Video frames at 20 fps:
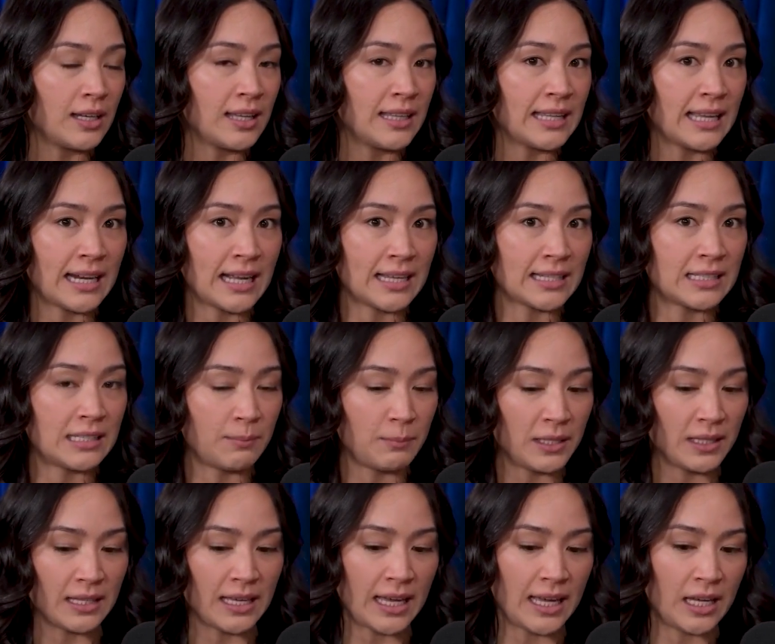And that has to be
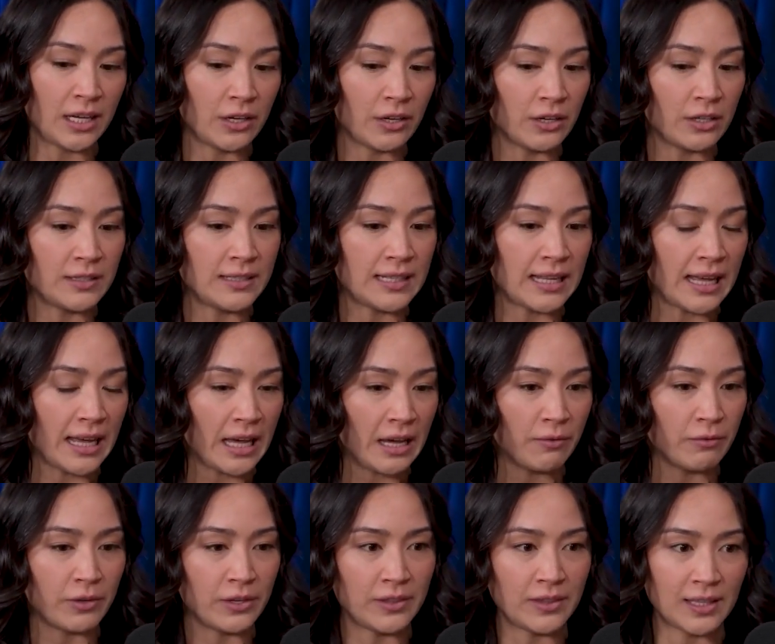the anchor to
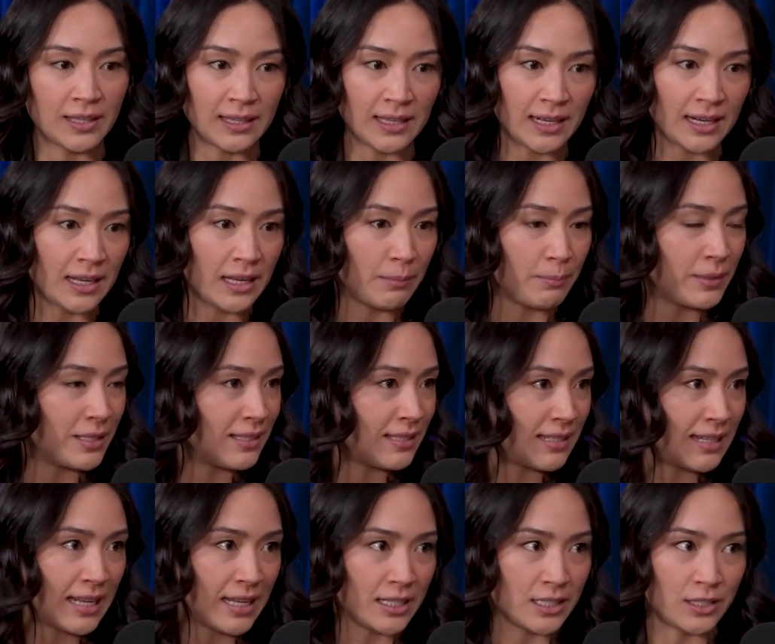everything that happens
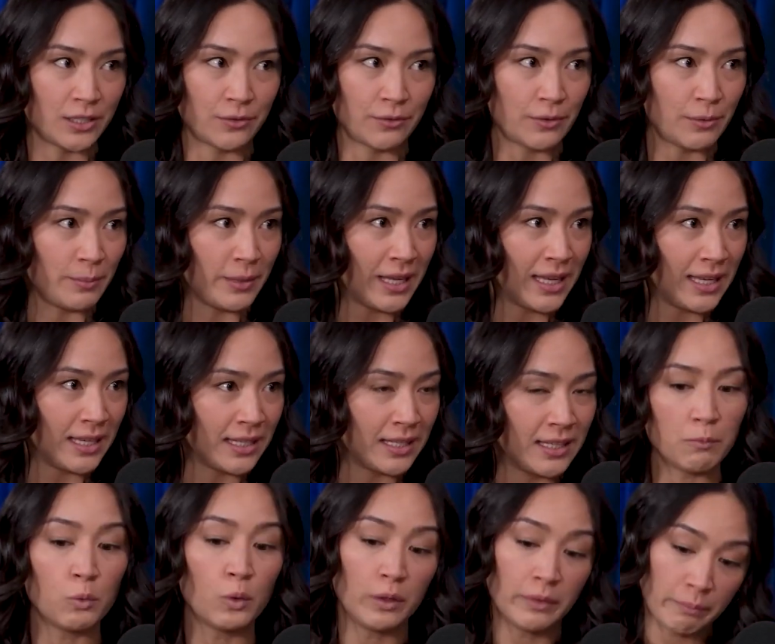next from like,
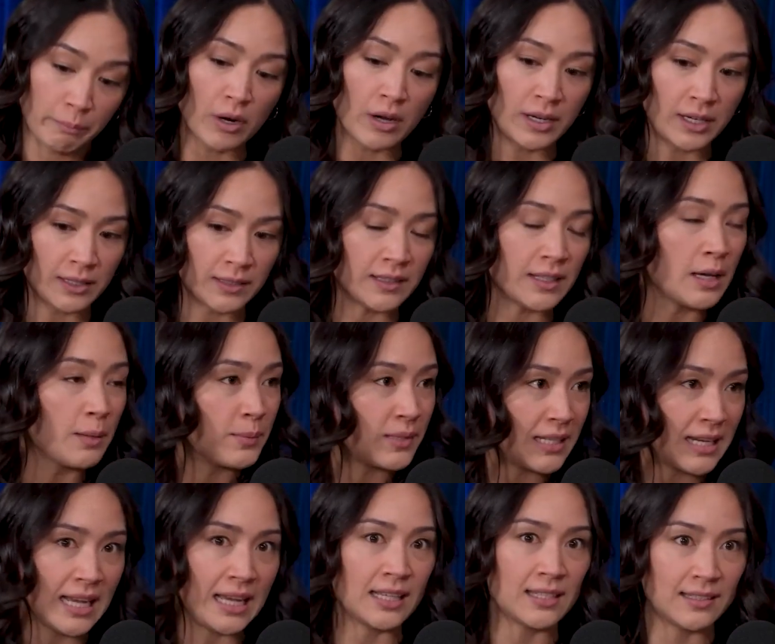well, product comes
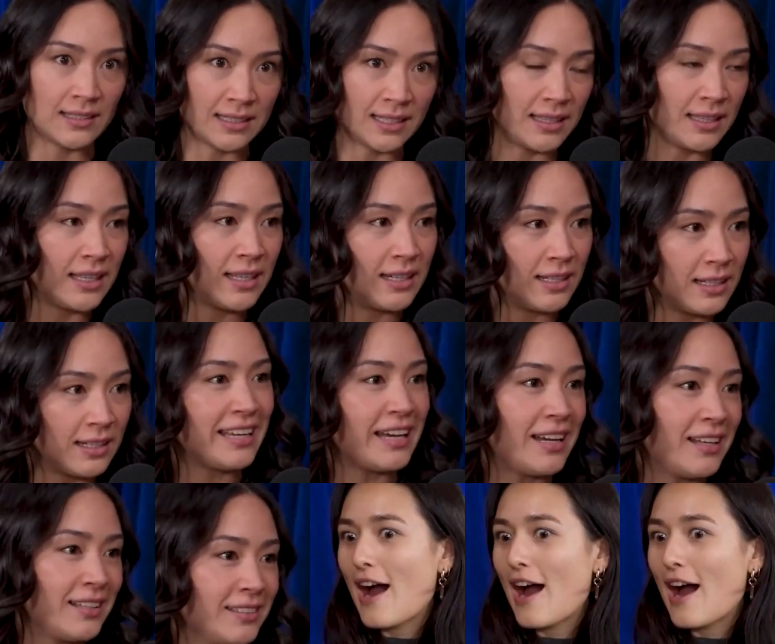next. And then, yeah.